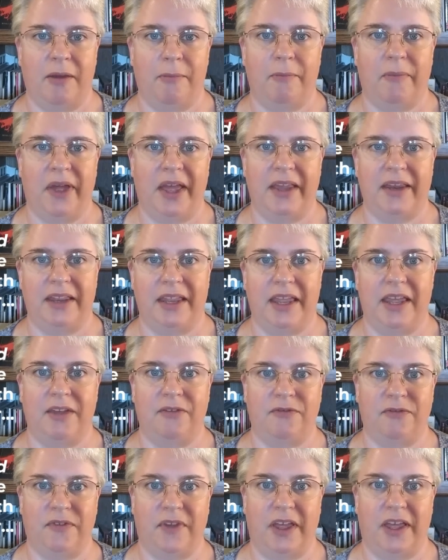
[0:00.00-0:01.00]
But if
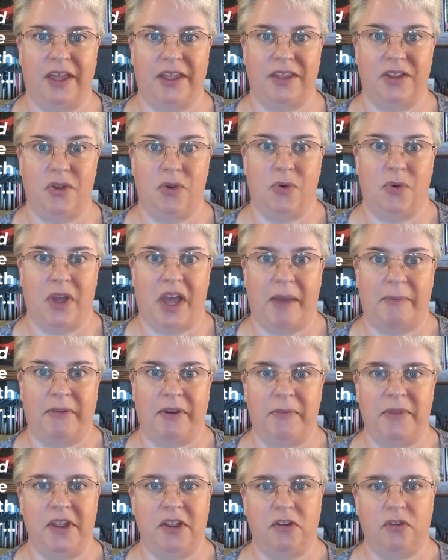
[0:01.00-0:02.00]
you happen to
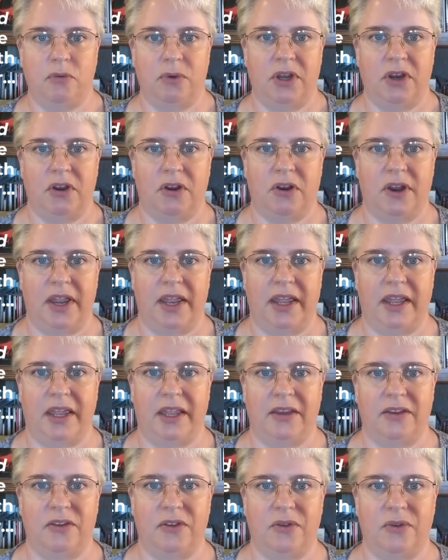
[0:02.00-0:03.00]
be on Twitter
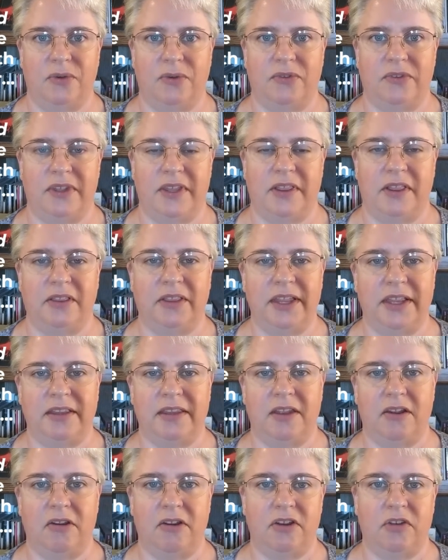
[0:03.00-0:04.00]
and you see the link
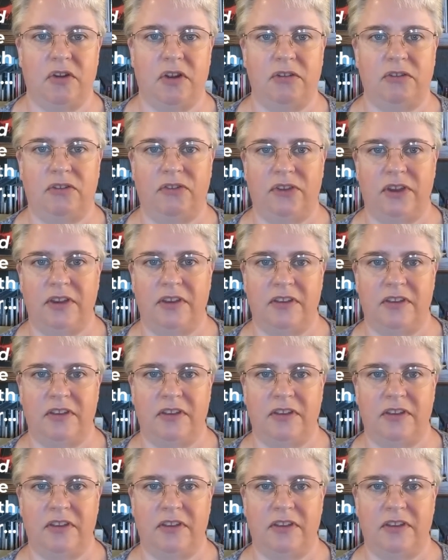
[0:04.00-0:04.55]
there and you're interested,